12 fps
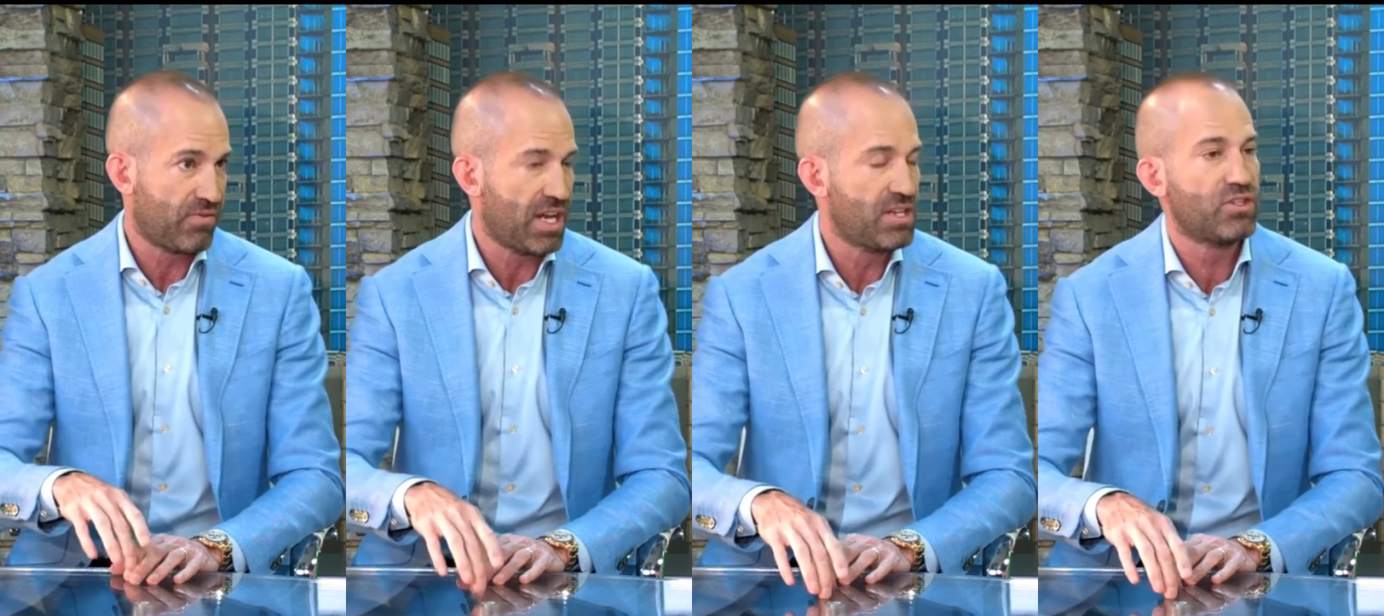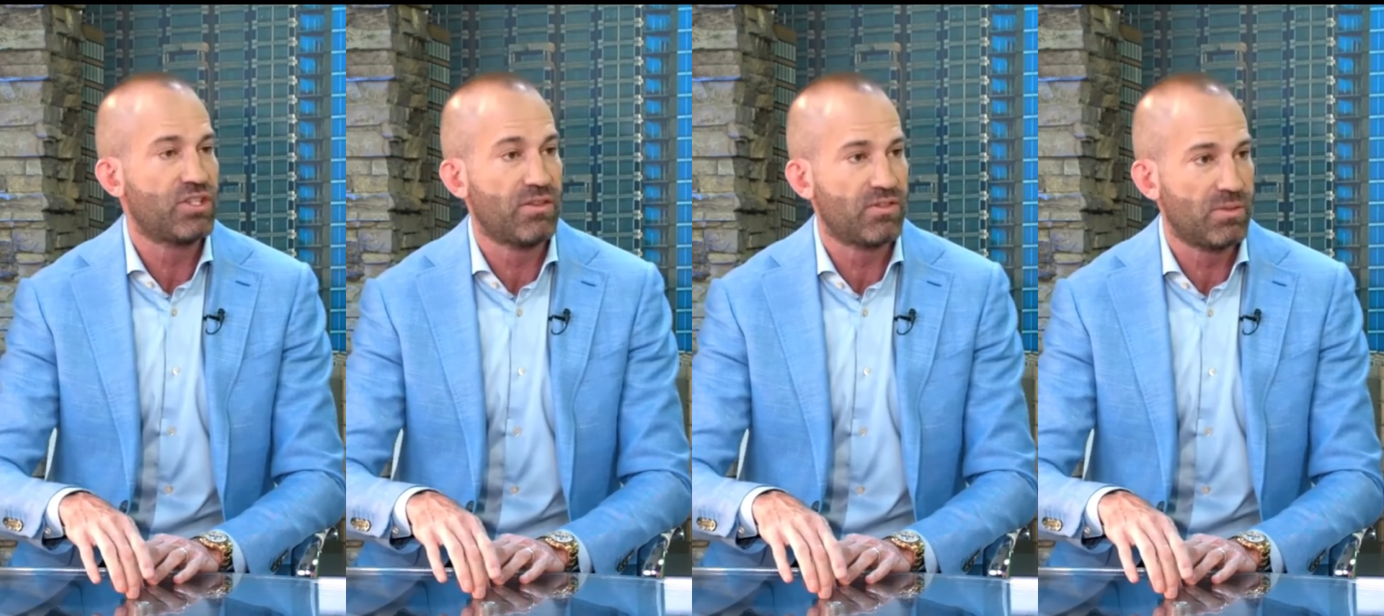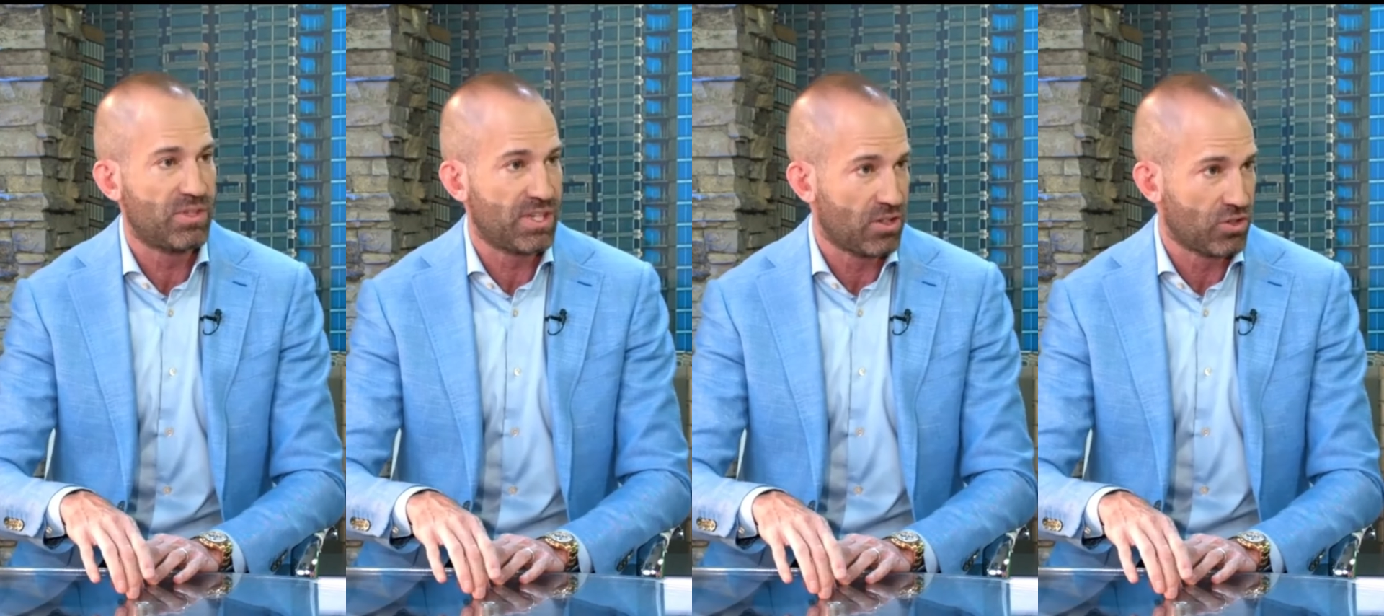find yourself
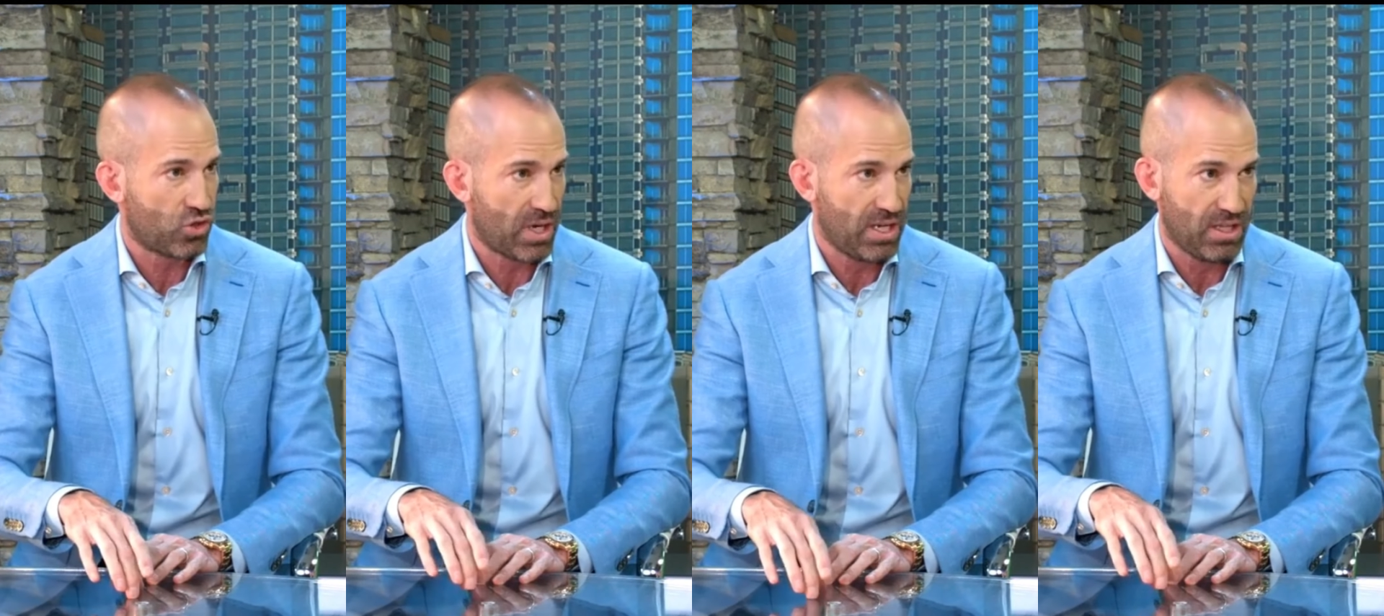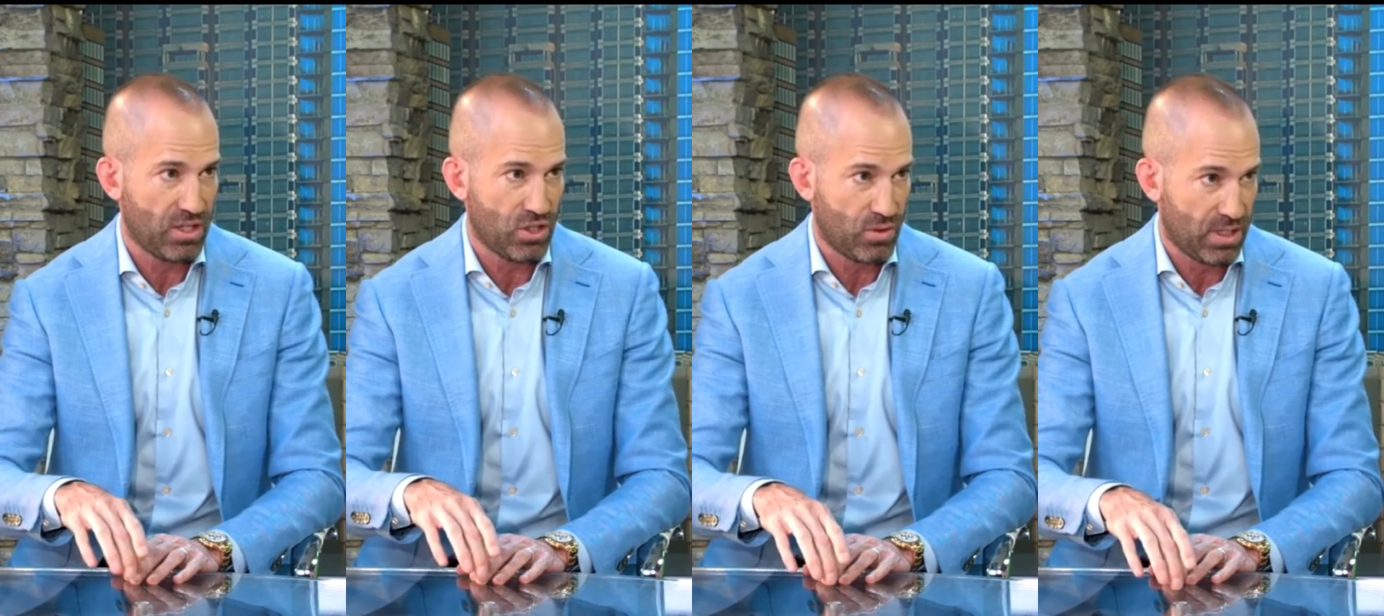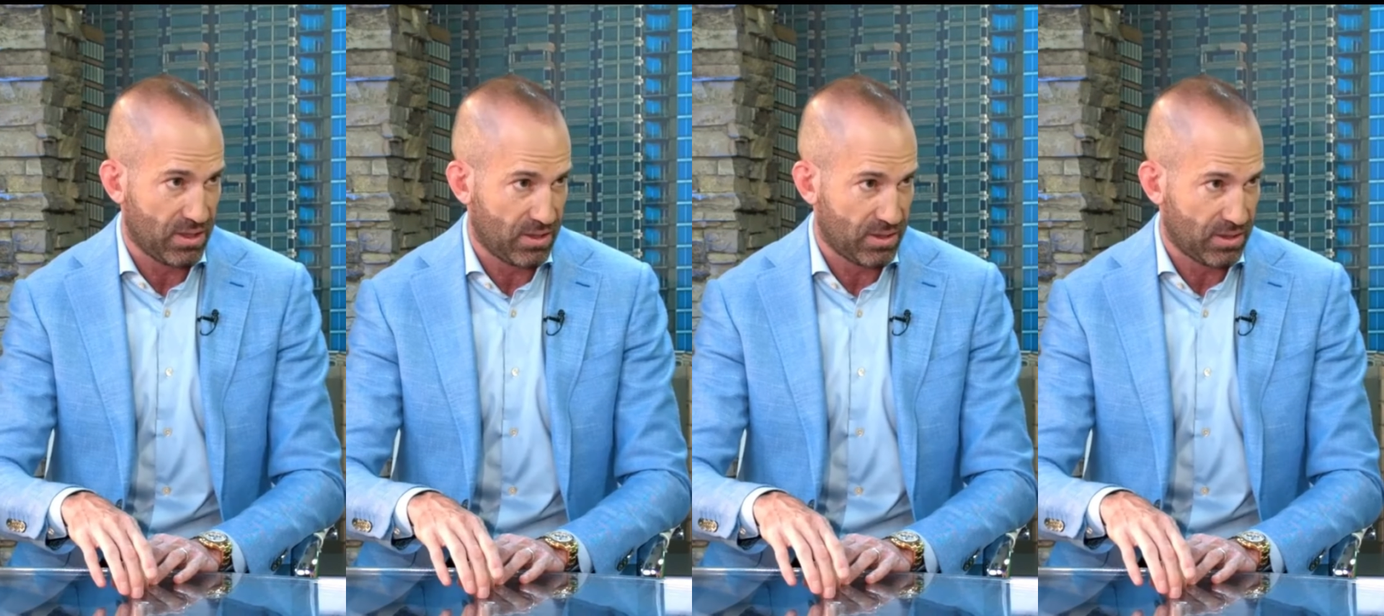some sales training that you
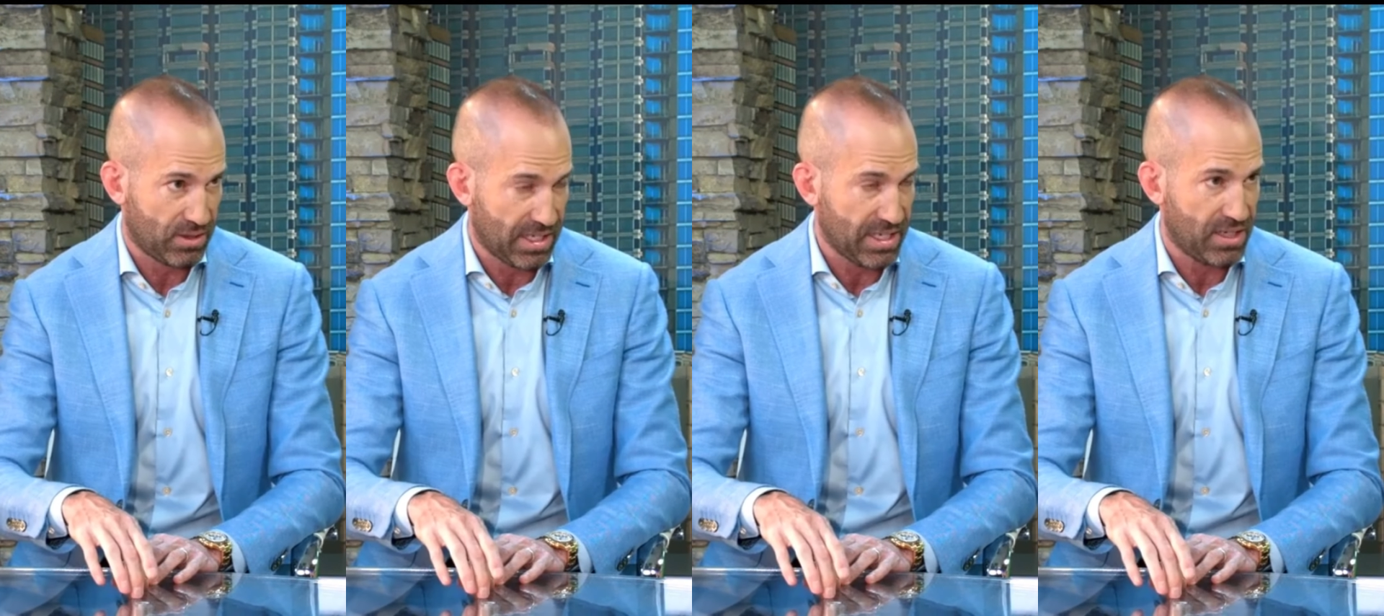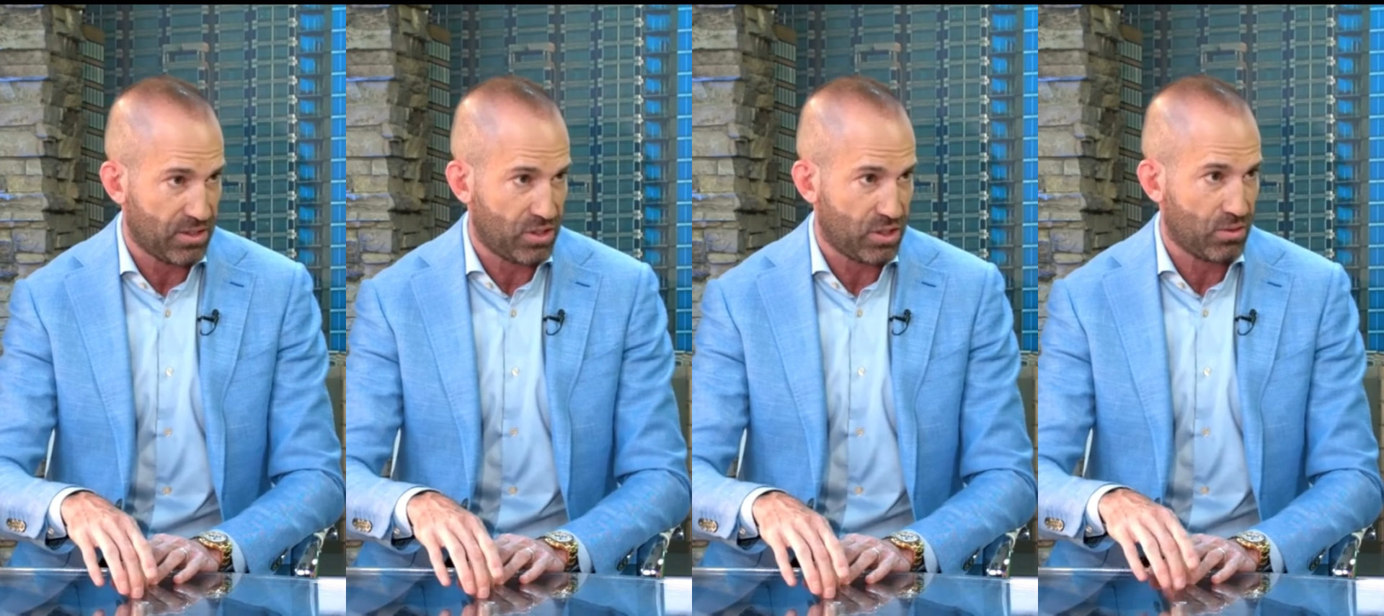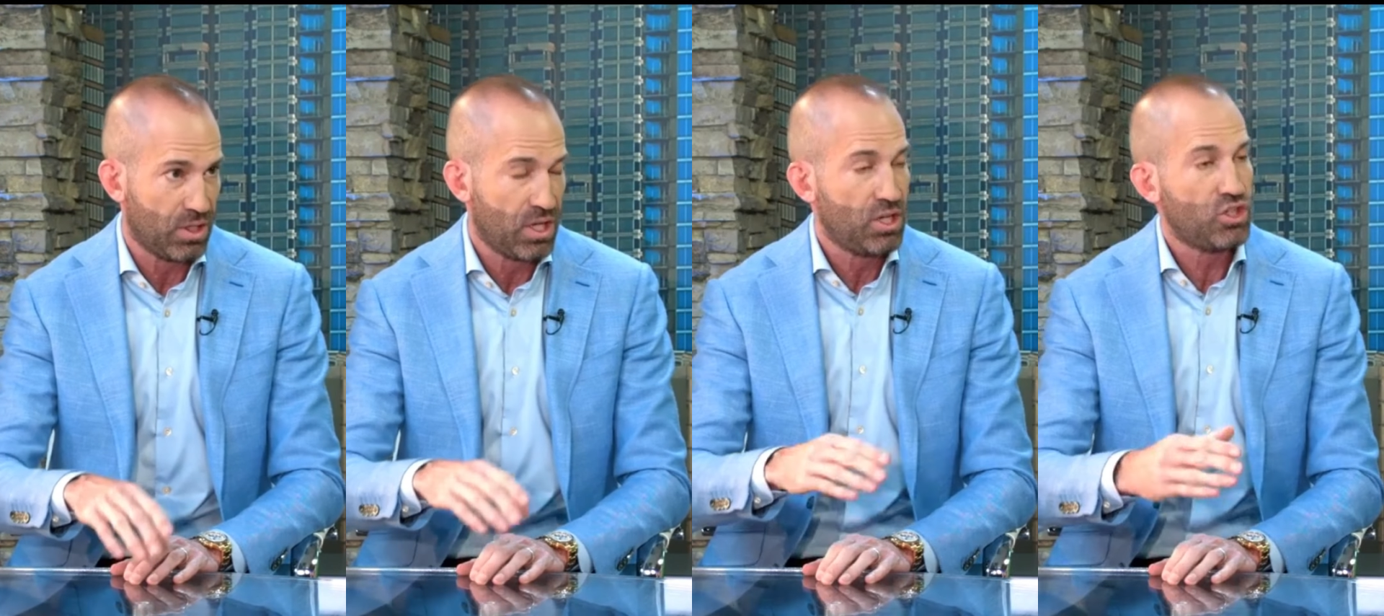can lean into. Right.